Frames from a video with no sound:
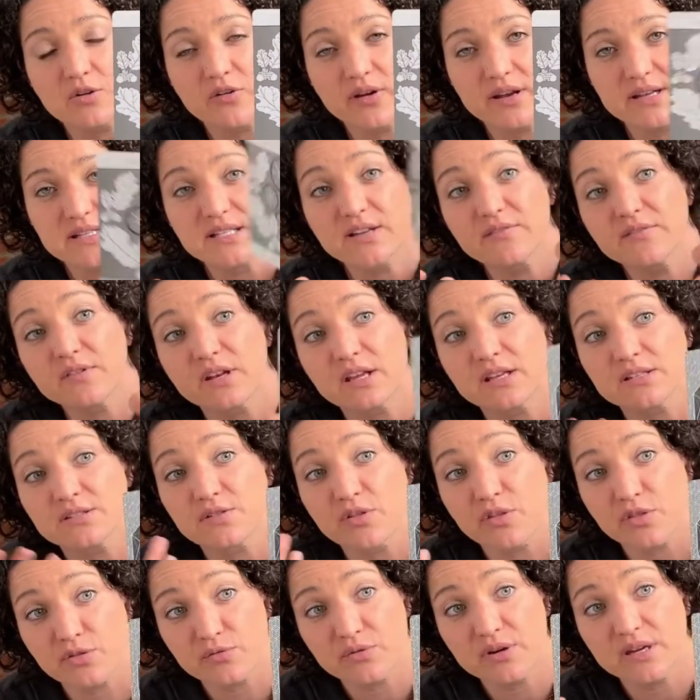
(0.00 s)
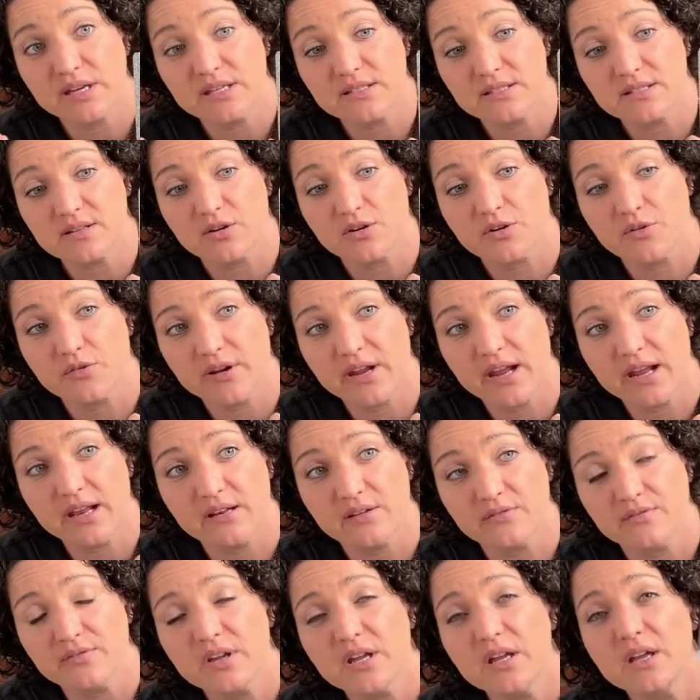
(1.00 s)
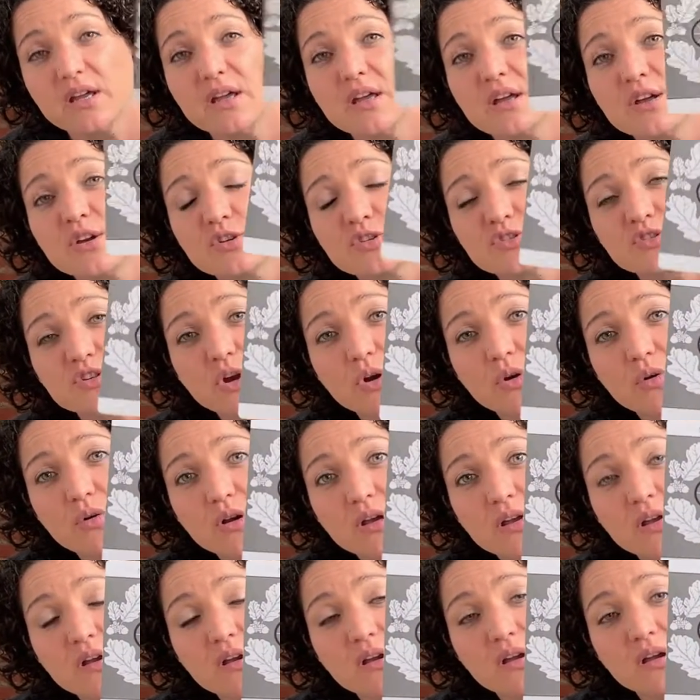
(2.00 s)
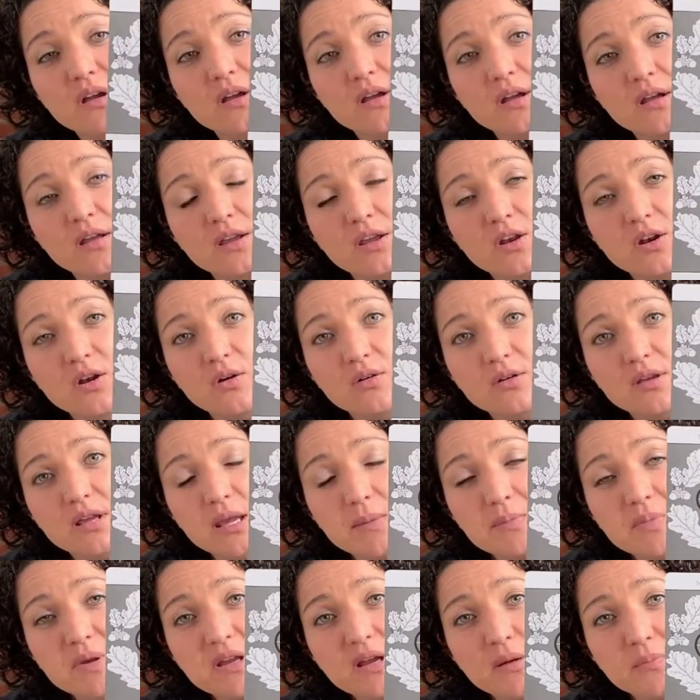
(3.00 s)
creativity, as the 3s are creative. So you know, keeping